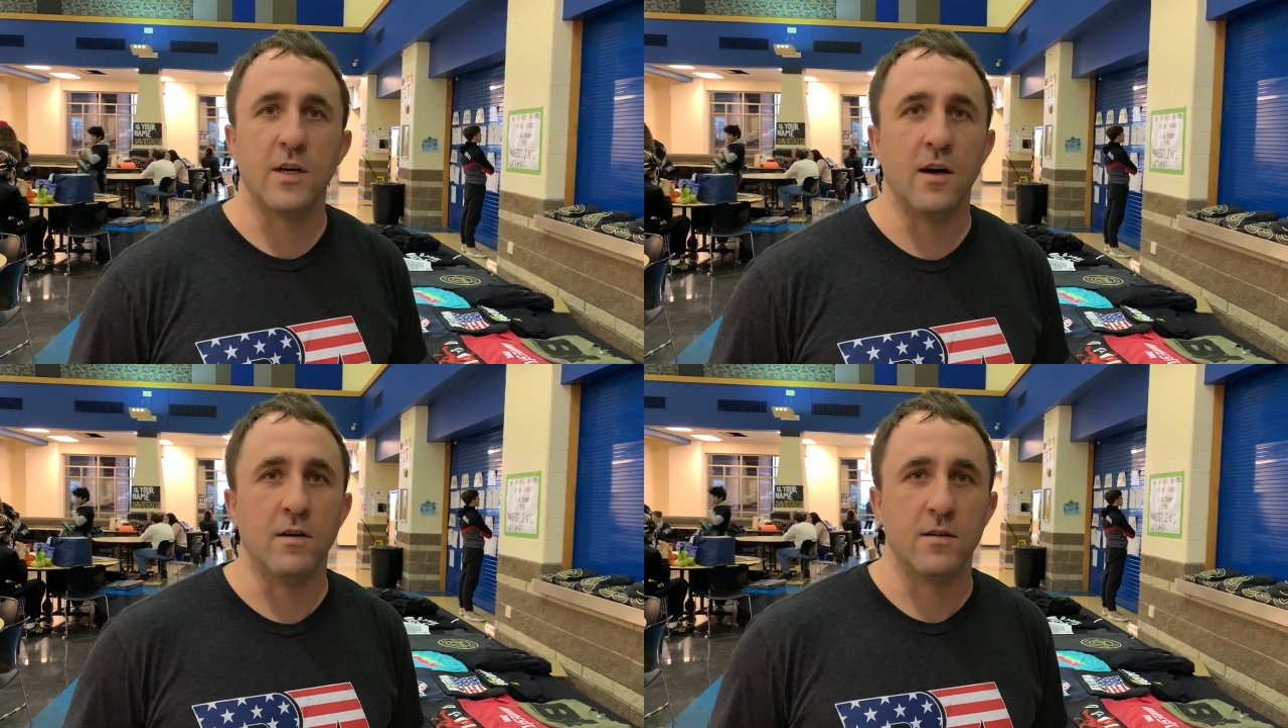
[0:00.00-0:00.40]

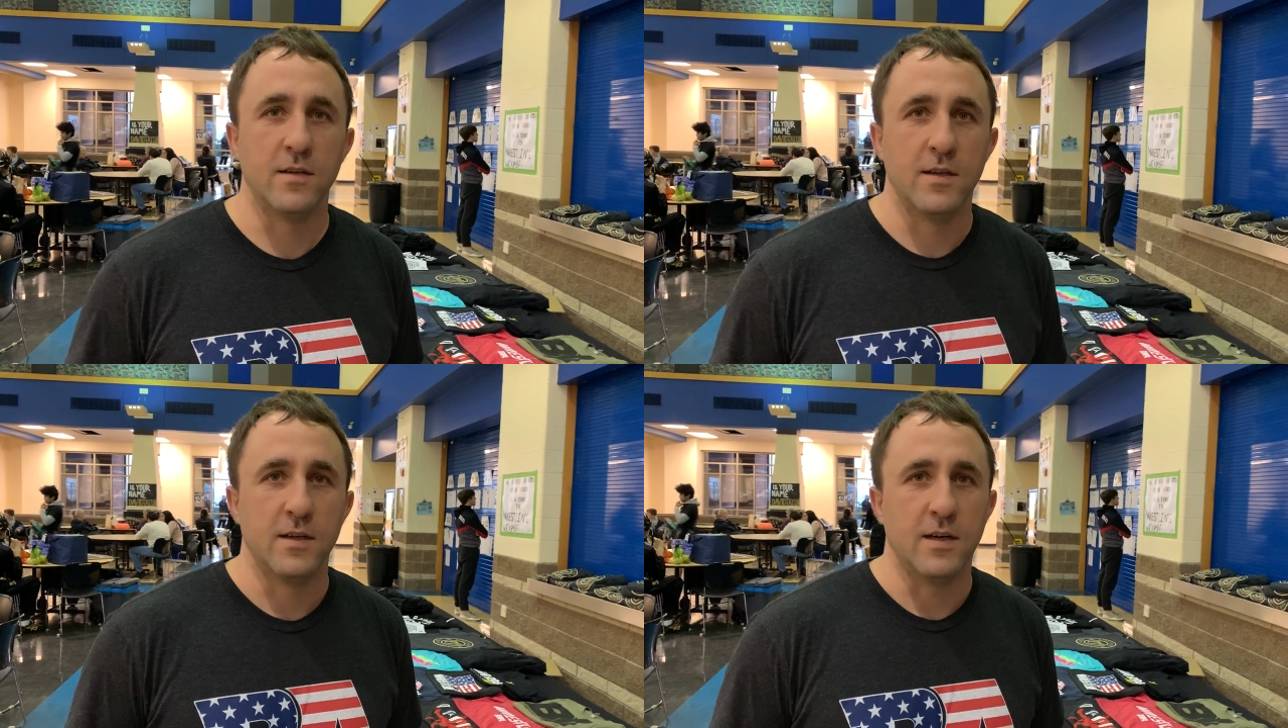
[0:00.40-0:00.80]
so
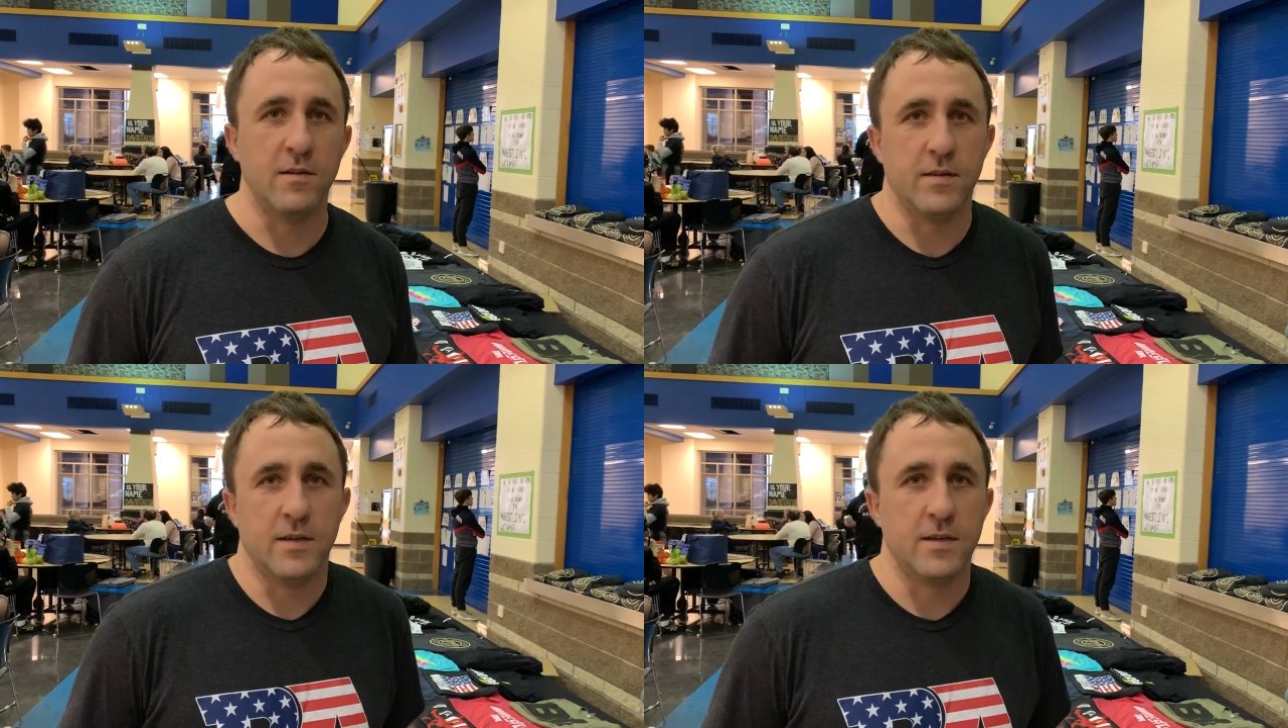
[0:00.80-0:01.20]

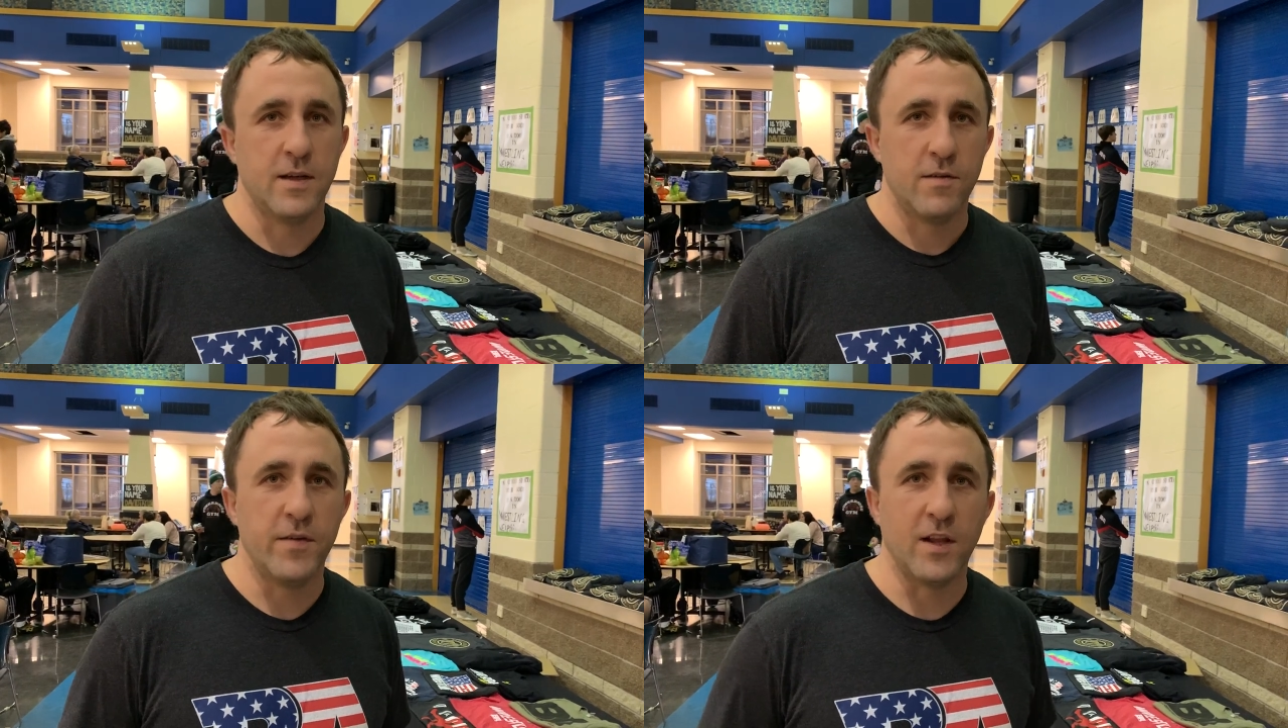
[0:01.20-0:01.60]

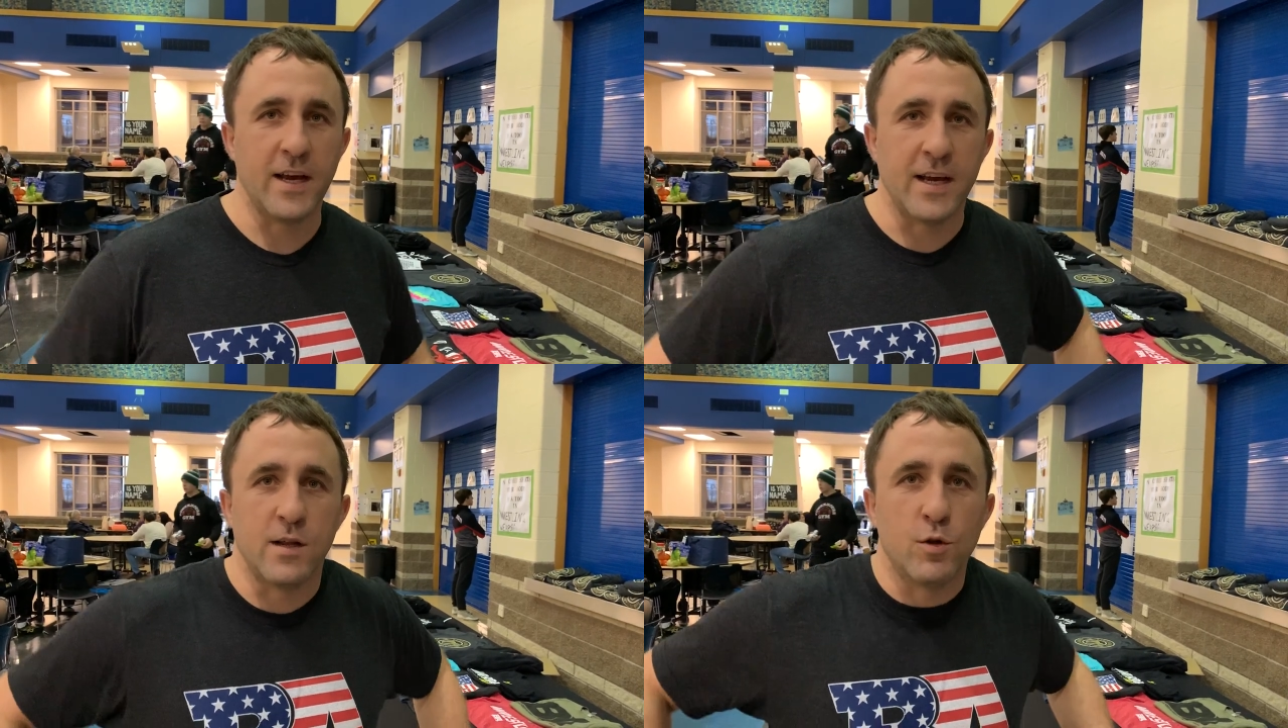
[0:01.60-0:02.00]
I feel
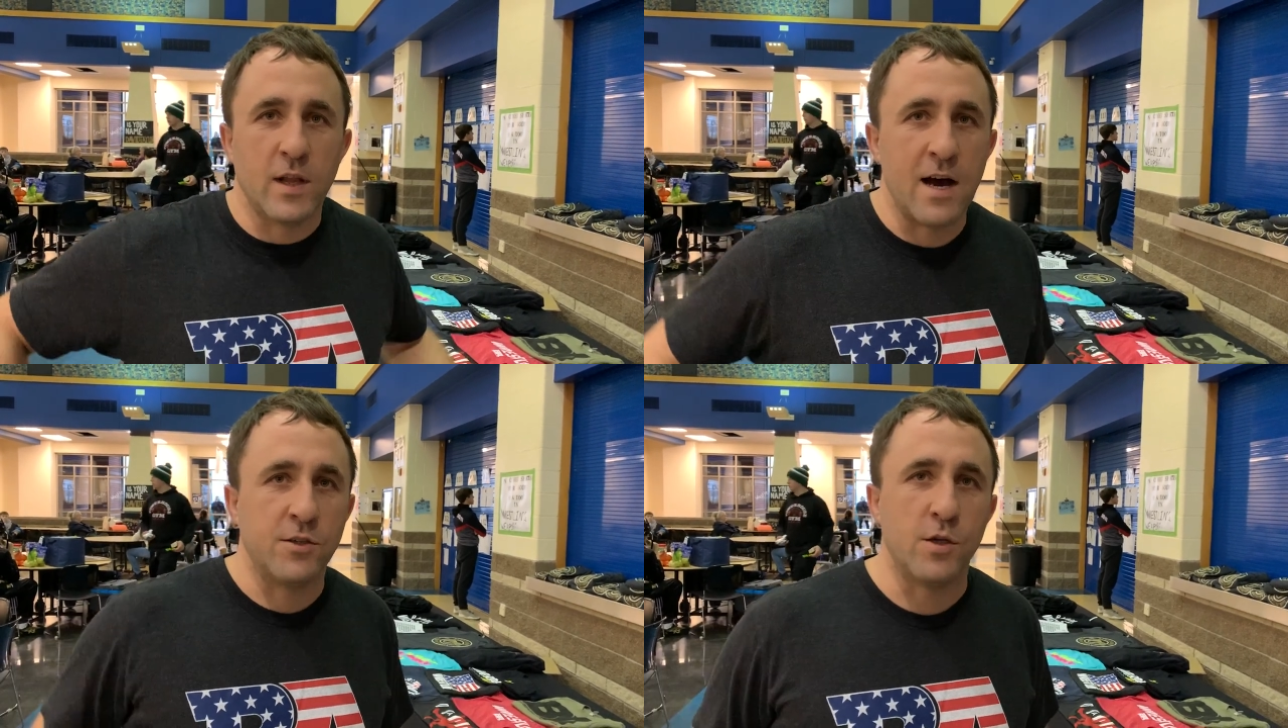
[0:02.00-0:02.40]
like it
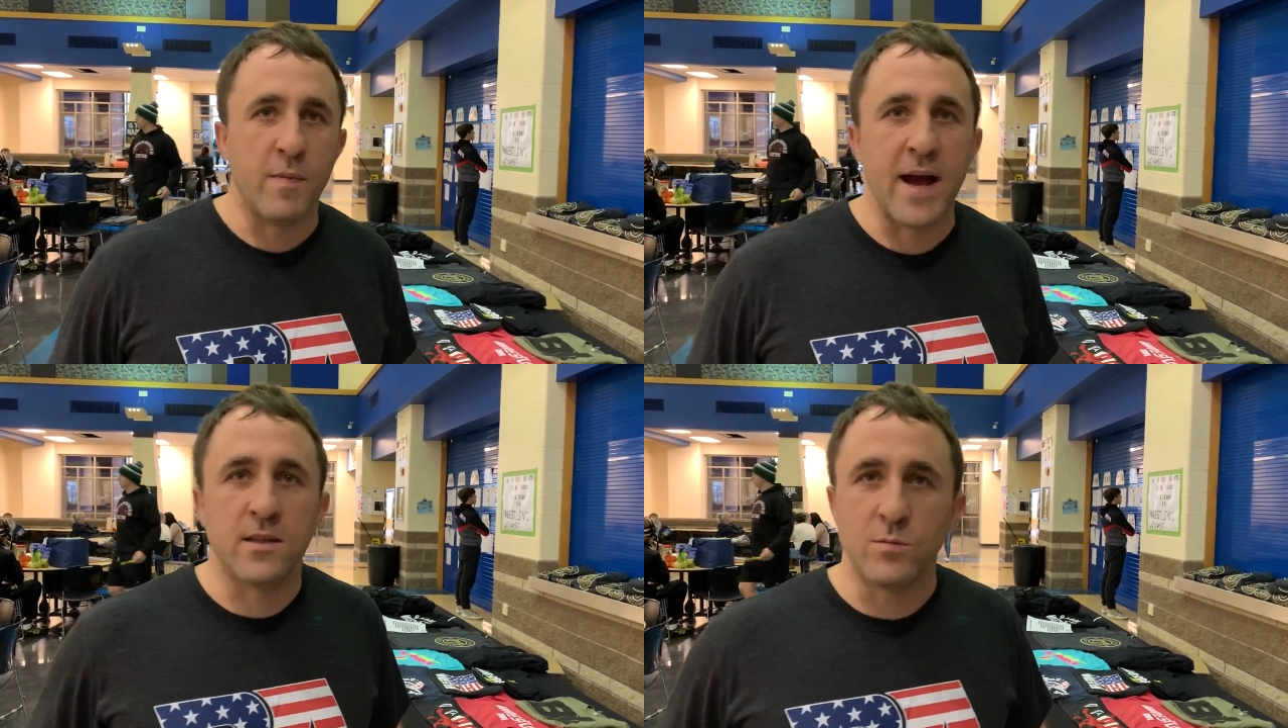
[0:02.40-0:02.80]
allows
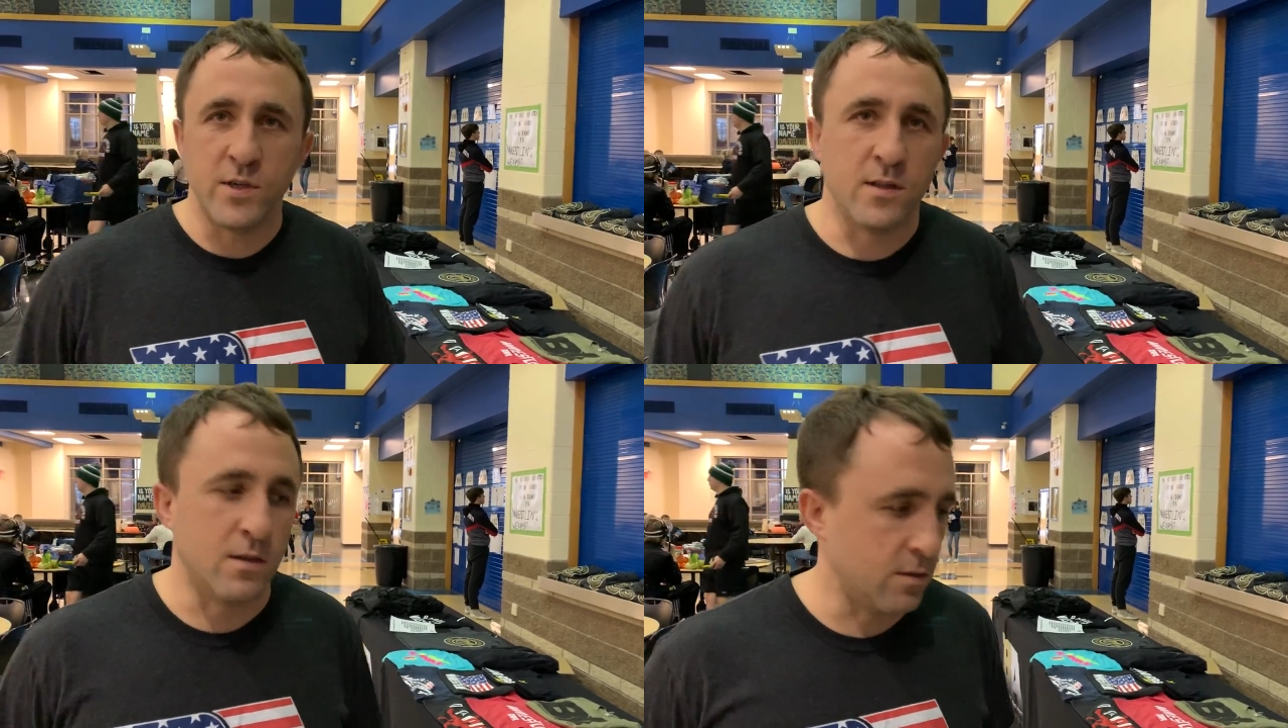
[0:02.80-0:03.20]
your back to
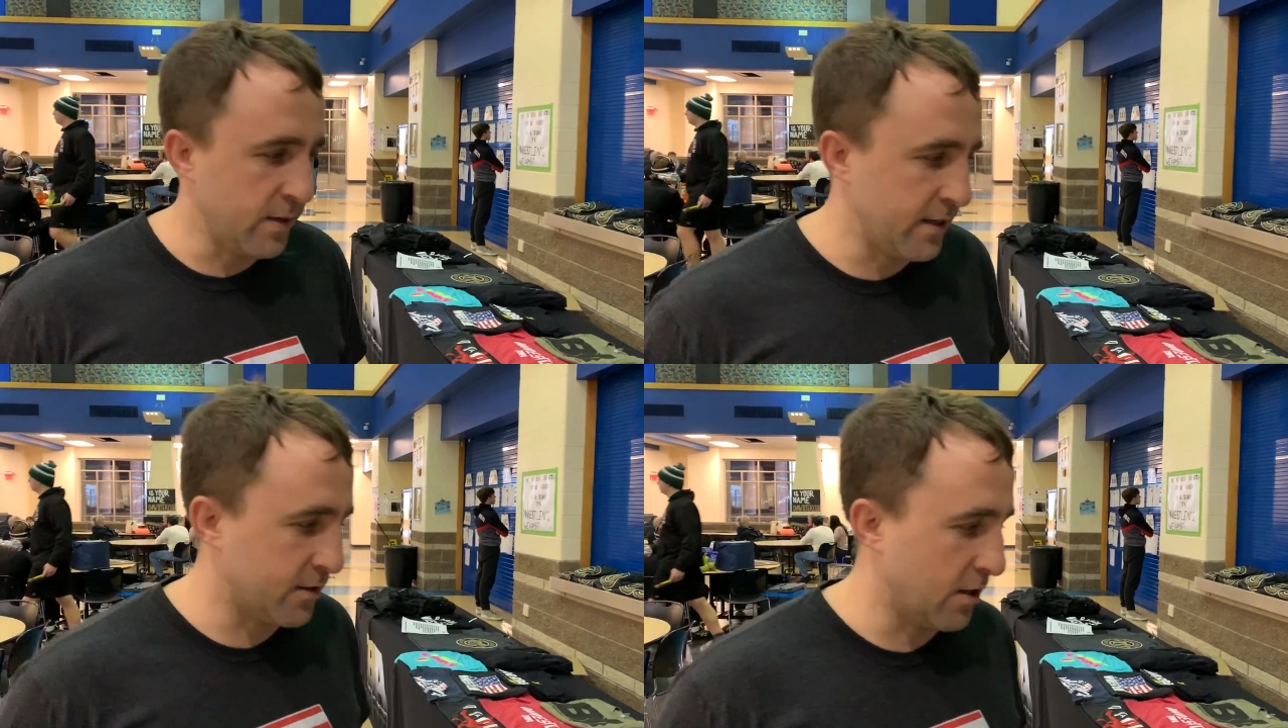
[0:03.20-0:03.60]
breathe a little bit.